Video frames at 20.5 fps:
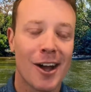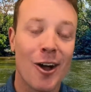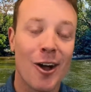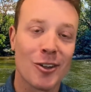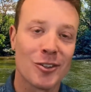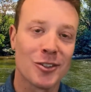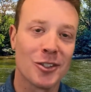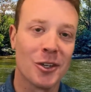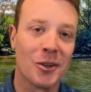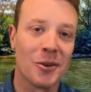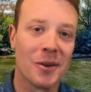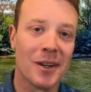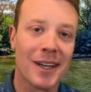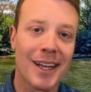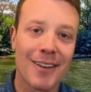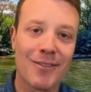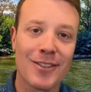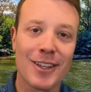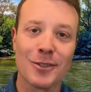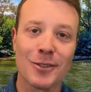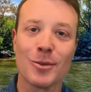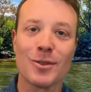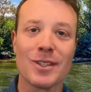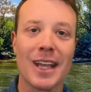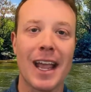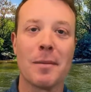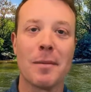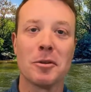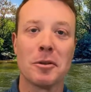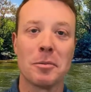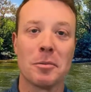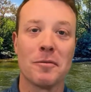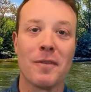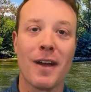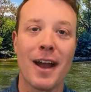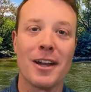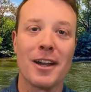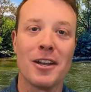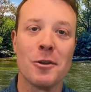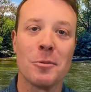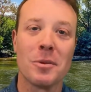Also, if this was able to
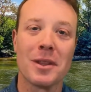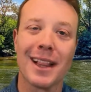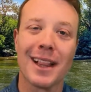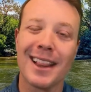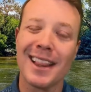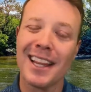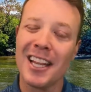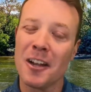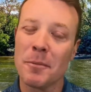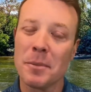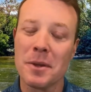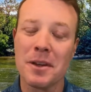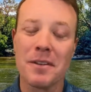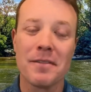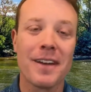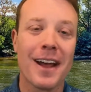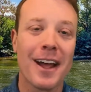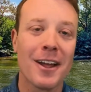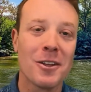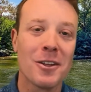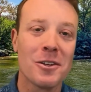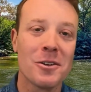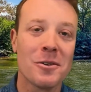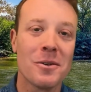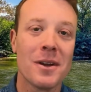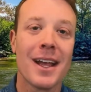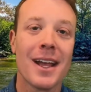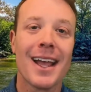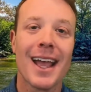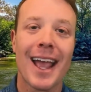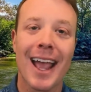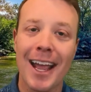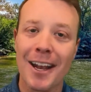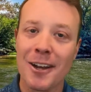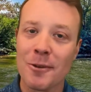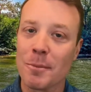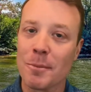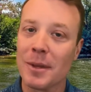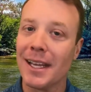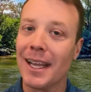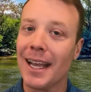provide you with a little bit of value and
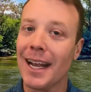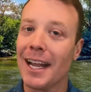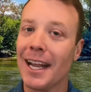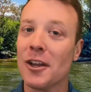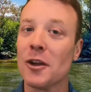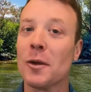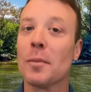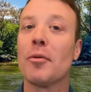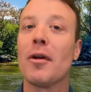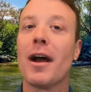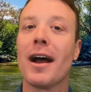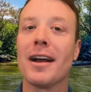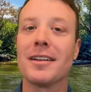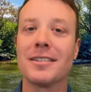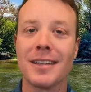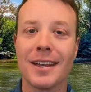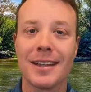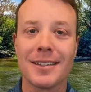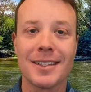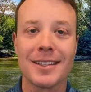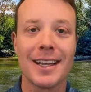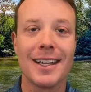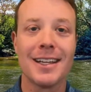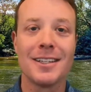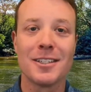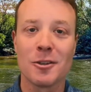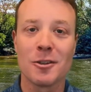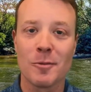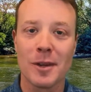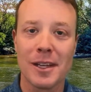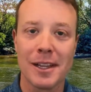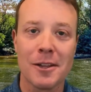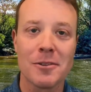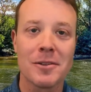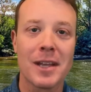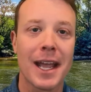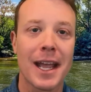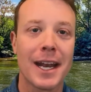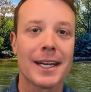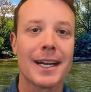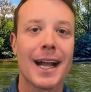you're beginning your process into
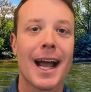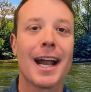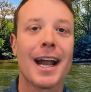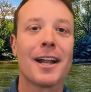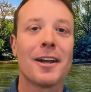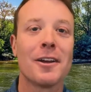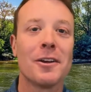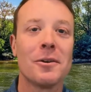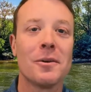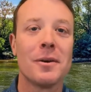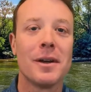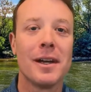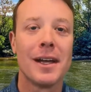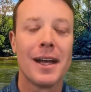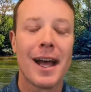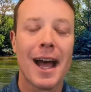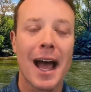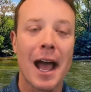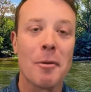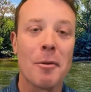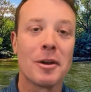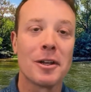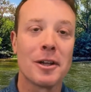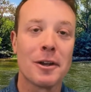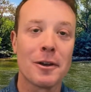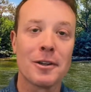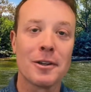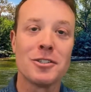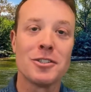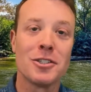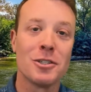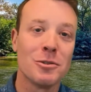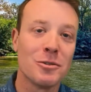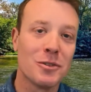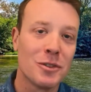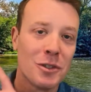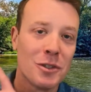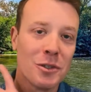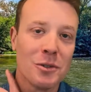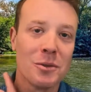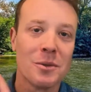relocating to Idaho, I would encourage you
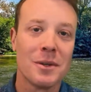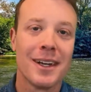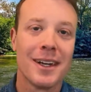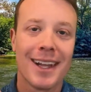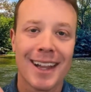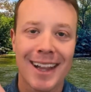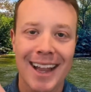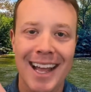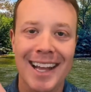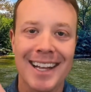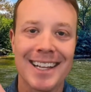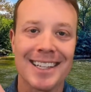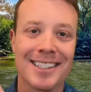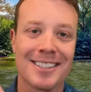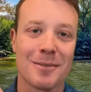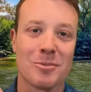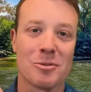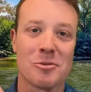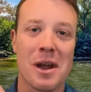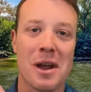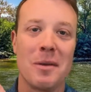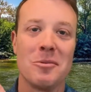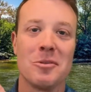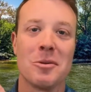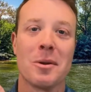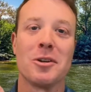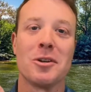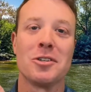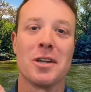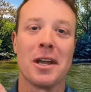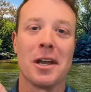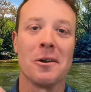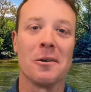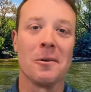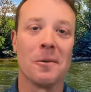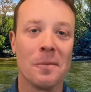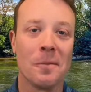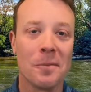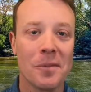to like and subscribe to our channel.